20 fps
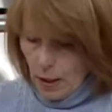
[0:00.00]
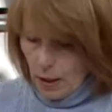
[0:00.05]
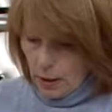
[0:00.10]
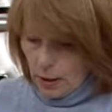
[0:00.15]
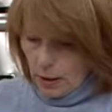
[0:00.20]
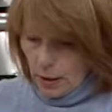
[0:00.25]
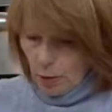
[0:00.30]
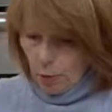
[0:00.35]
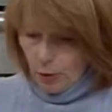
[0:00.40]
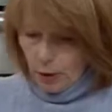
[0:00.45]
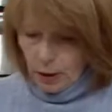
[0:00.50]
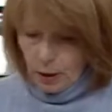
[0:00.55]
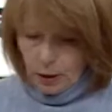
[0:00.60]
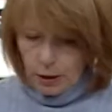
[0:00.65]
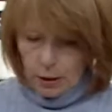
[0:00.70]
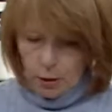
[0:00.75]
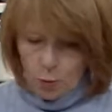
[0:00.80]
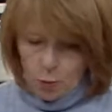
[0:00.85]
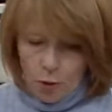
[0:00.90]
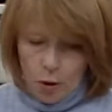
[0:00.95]
So we're going to
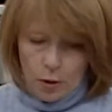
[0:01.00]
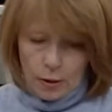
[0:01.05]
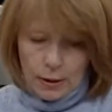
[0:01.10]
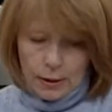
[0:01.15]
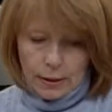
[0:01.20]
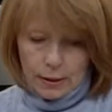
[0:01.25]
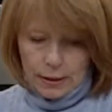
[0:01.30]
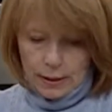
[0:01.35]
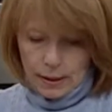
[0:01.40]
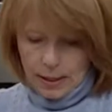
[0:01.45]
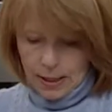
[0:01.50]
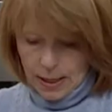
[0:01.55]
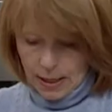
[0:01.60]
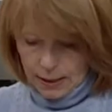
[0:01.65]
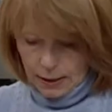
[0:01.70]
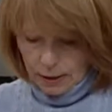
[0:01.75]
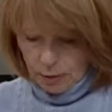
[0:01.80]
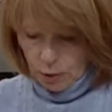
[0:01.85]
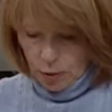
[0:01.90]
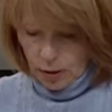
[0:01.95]
do walnuts today,
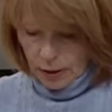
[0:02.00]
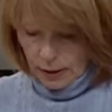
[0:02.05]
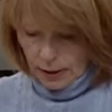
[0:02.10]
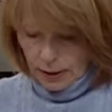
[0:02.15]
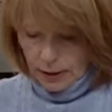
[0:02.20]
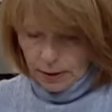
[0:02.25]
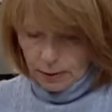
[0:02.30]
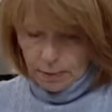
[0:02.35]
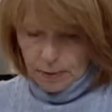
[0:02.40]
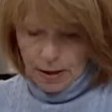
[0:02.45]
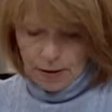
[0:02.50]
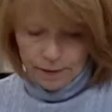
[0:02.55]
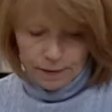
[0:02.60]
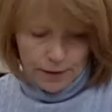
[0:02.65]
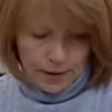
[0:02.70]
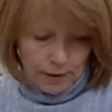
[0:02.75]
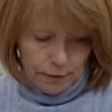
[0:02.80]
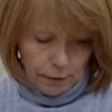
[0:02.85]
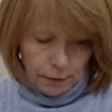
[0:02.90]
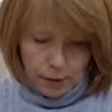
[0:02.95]
because walnuts is my
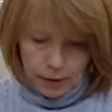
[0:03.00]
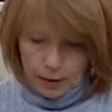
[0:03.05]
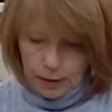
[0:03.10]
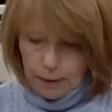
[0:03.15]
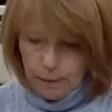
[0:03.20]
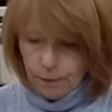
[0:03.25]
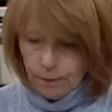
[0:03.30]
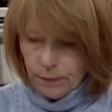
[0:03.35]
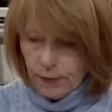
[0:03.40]
favorite.